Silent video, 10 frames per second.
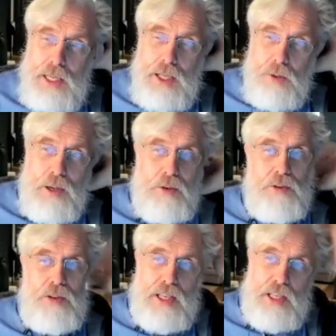In a way, it
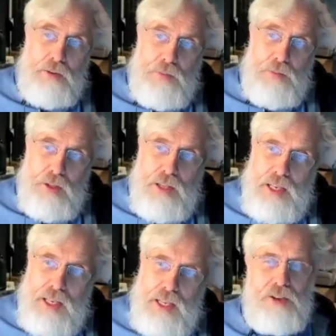was a gift. It,
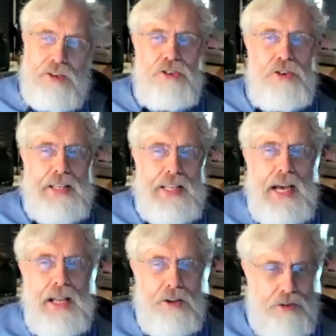it, there's certain
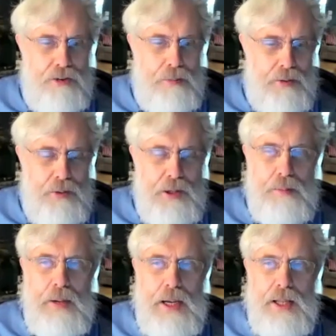analogies
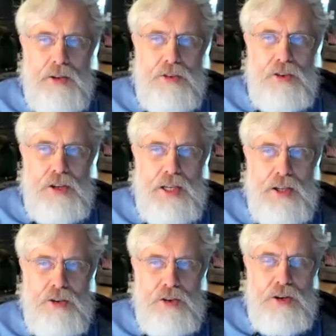between biology and
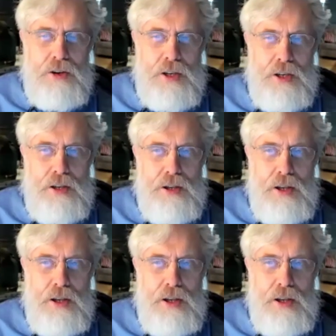engineering.